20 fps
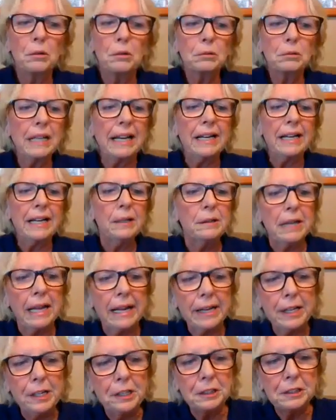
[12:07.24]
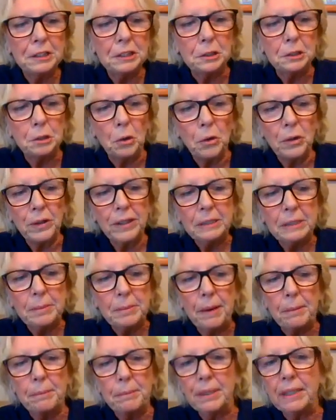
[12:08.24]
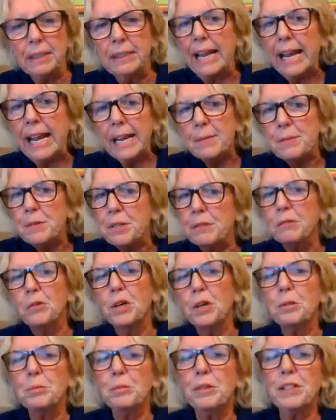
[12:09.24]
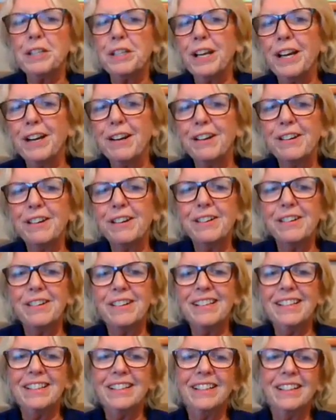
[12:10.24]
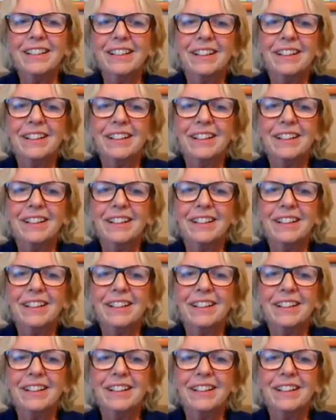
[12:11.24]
any good stories about big names you've worked with, Karen? Anything?